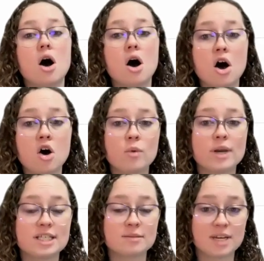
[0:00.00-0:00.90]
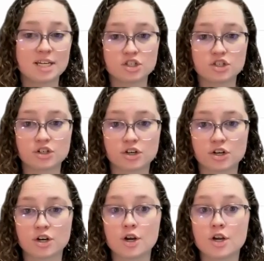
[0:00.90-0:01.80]
Always make
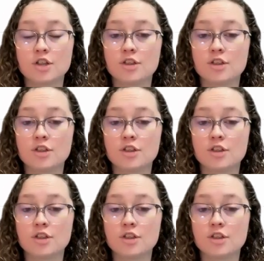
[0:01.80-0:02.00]
sure